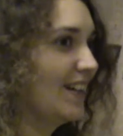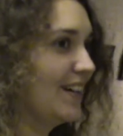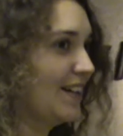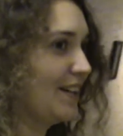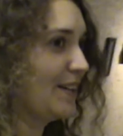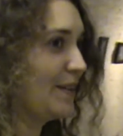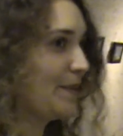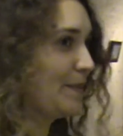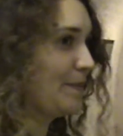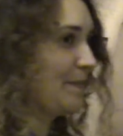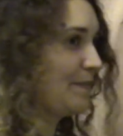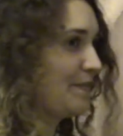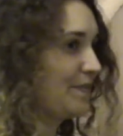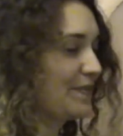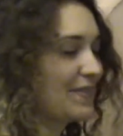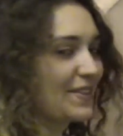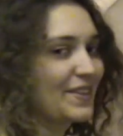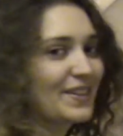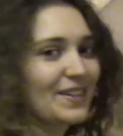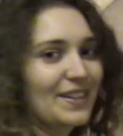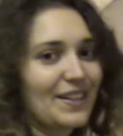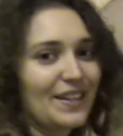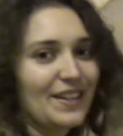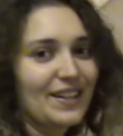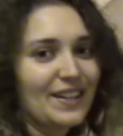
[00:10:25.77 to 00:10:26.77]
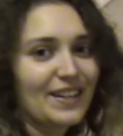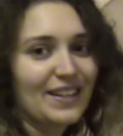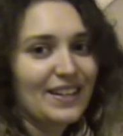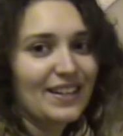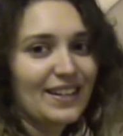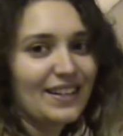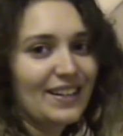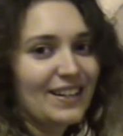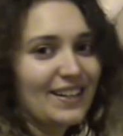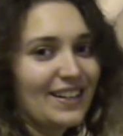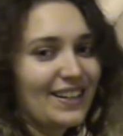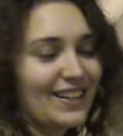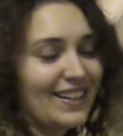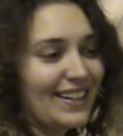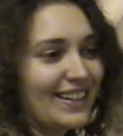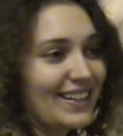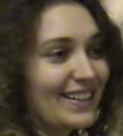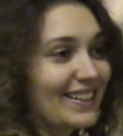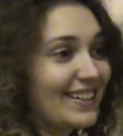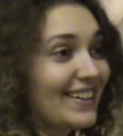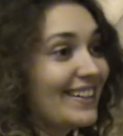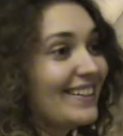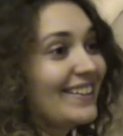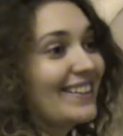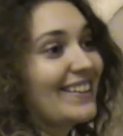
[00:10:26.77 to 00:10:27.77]
have you taught him to swear?
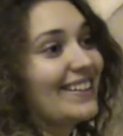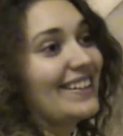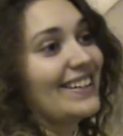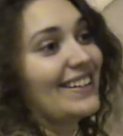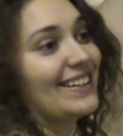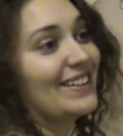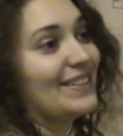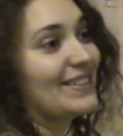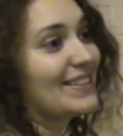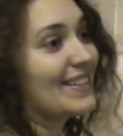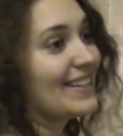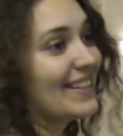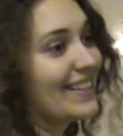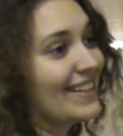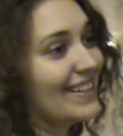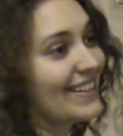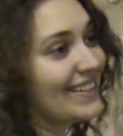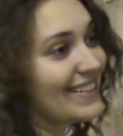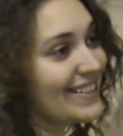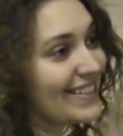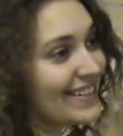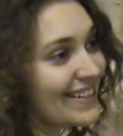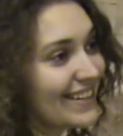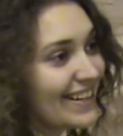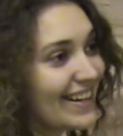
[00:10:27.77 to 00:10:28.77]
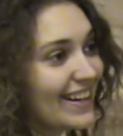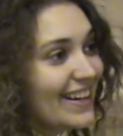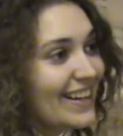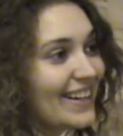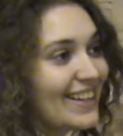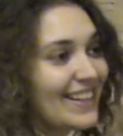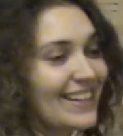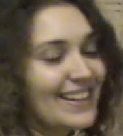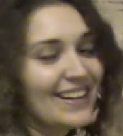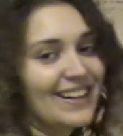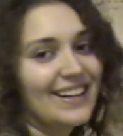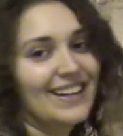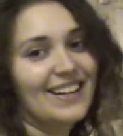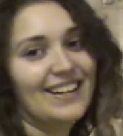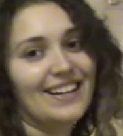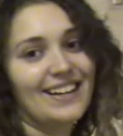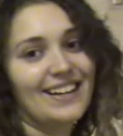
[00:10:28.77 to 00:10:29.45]
No. Has anybody else taught him to swear?